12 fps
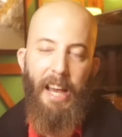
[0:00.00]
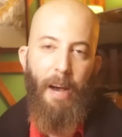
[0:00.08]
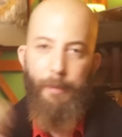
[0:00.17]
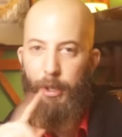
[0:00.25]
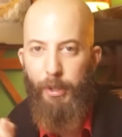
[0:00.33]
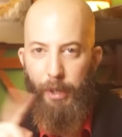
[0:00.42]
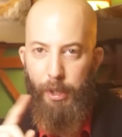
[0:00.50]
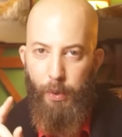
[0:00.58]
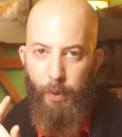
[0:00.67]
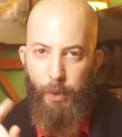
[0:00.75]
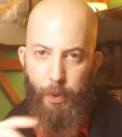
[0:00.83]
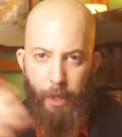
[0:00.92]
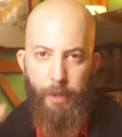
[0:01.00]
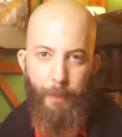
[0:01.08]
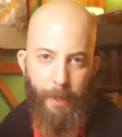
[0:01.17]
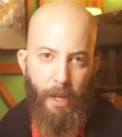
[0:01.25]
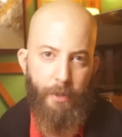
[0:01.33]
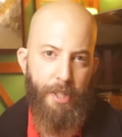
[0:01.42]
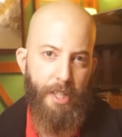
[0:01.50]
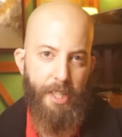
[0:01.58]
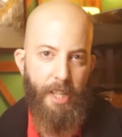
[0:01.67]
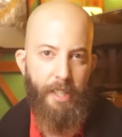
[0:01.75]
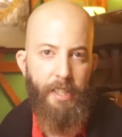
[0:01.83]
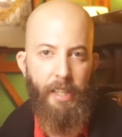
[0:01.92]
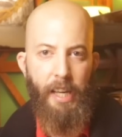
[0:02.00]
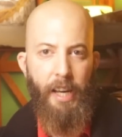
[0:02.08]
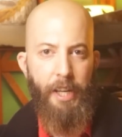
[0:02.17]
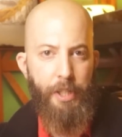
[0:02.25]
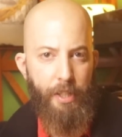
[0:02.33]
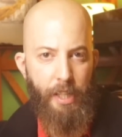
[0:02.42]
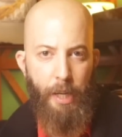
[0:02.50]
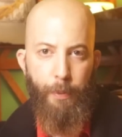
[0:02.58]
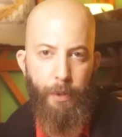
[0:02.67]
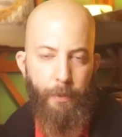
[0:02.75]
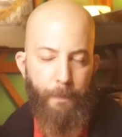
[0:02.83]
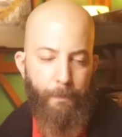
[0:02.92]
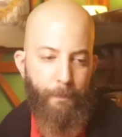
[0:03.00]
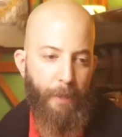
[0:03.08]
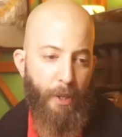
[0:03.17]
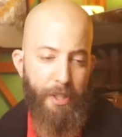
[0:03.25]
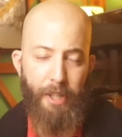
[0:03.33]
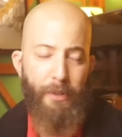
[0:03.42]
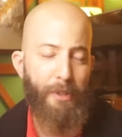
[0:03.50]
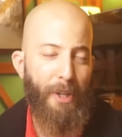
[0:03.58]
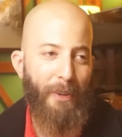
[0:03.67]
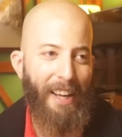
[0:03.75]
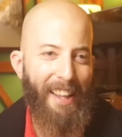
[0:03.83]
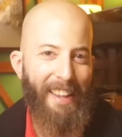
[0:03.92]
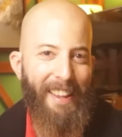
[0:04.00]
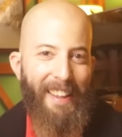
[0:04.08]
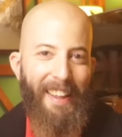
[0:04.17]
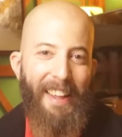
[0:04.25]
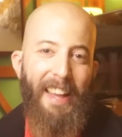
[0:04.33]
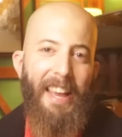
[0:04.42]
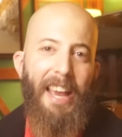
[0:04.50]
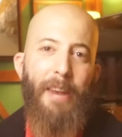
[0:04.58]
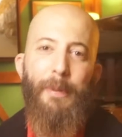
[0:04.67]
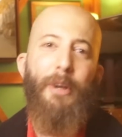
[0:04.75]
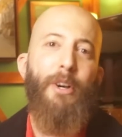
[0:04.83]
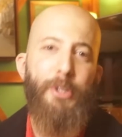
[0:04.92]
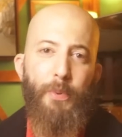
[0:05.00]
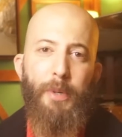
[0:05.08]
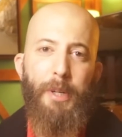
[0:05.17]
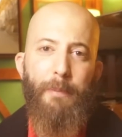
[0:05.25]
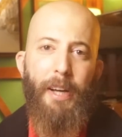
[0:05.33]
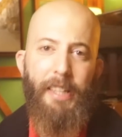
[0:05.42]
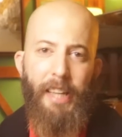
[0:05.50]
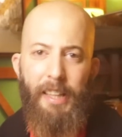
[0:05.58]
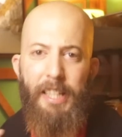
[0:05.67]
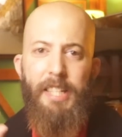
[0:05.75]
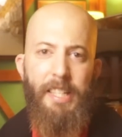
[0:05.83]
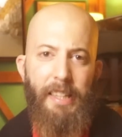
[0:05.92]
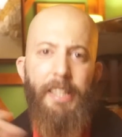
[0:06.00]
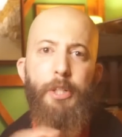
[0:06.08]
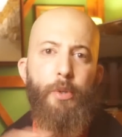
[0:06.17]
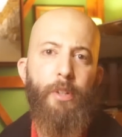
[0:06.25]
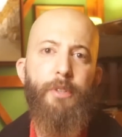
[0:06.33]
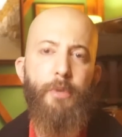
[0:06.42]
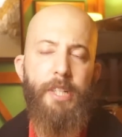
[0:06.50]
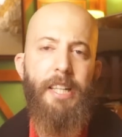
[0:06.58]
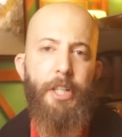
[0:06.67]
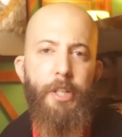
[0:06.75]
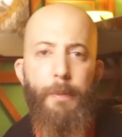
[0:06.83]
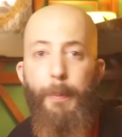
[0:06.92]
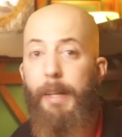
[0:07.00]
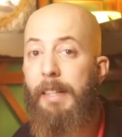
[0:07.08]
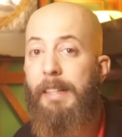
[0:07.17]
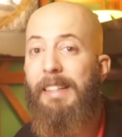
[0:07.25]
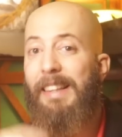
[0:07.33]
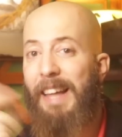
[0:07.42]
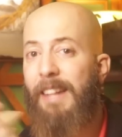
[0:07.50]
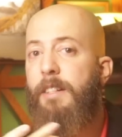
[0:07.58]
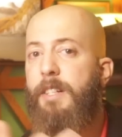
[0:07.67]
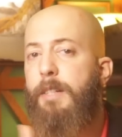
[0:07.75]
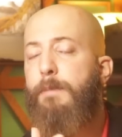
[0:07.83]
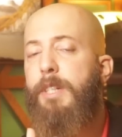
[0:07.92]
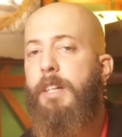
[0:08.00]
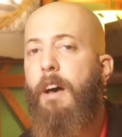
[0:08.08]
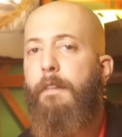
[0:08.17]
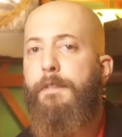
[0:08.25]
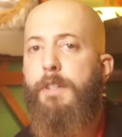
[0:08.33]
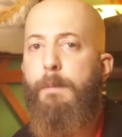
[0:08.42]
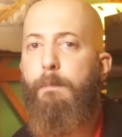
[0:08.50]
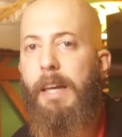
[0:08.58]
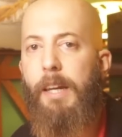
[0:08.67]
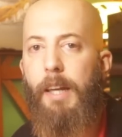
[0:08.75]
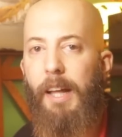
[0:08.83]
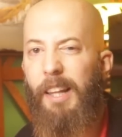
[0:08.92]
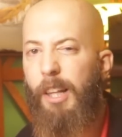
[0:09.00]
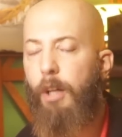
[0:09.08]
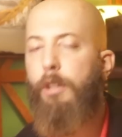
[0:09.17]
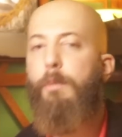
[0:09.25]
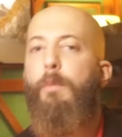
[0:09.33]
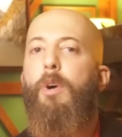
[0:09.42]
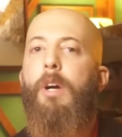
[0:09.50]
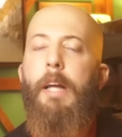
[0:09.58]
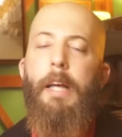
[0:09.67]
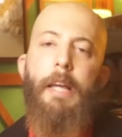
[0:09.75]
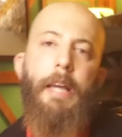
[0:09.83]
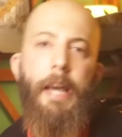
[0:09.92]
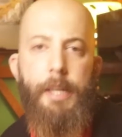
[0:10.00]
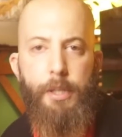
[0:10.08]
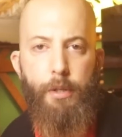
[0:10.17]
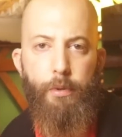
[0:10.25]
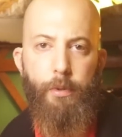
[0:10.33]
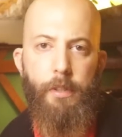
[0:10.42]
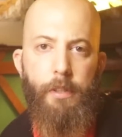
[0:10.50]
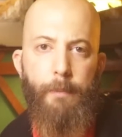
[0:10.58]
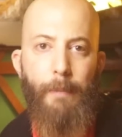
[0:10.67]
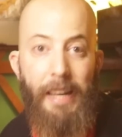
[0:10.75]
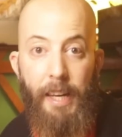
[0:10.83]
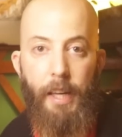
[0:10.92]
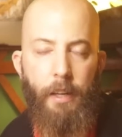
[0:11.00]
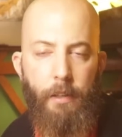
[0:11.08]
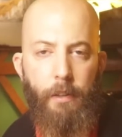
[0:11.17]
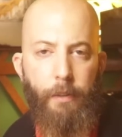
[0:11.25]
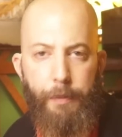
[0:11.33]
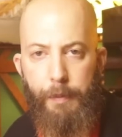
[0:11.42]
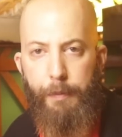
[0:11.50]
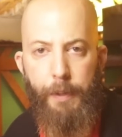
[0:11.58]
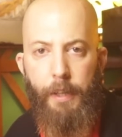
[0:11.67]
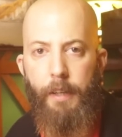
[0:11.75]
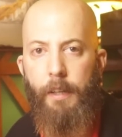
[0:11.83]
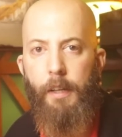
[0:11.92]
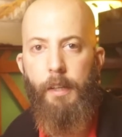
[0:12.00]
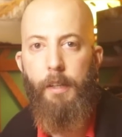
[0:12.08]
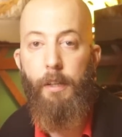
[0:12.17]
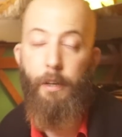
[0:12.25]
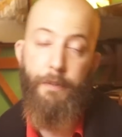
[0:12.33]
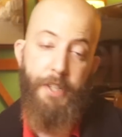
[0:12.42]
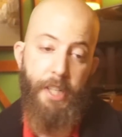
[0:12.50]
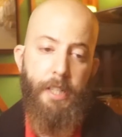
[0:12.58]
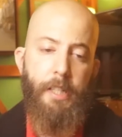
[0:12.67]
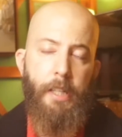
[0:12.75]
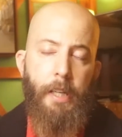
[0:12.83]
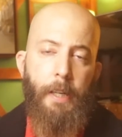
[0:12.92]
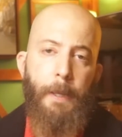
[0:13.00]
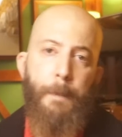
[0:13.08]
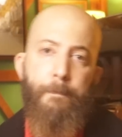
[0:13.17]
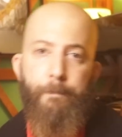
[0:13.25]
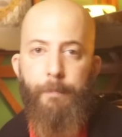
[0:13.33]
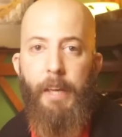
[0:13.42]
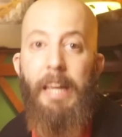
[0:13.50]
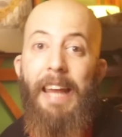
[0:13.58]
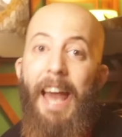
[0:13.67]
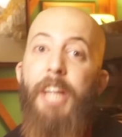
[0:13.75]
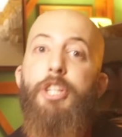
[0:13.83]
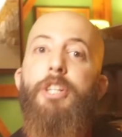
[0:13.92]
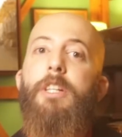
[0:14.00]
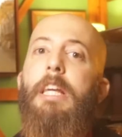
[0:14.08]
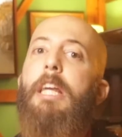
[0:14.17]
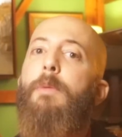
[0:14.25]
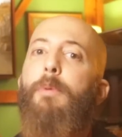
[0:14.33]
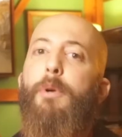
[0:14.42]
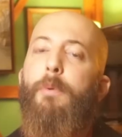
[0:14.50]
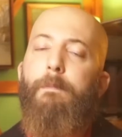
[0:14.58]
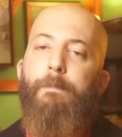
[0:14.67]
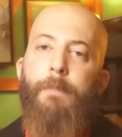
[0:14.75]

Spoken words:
I'm not going to try to pronounce Satan in ancient Hebrew because I don't know, and because we might get this literal translation, but the letters themselves mean a lot more as to the meaning of the figure of Satan in ancient Hebrew.